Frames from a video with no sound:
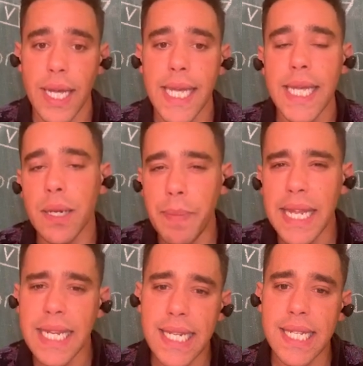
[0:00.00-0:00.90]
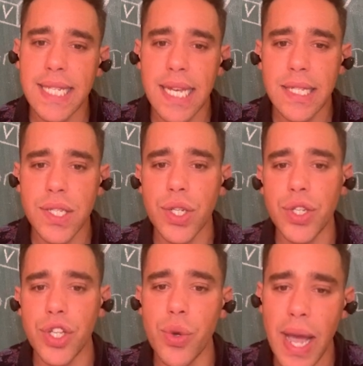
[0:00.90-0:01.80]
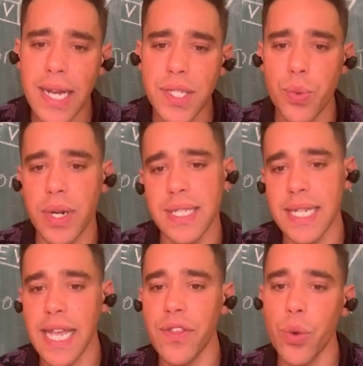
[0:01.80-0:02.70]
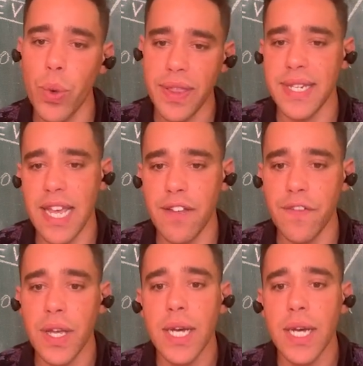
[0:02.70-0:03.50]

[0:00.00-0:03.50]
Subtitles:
In a BDD sense, UX works together with dev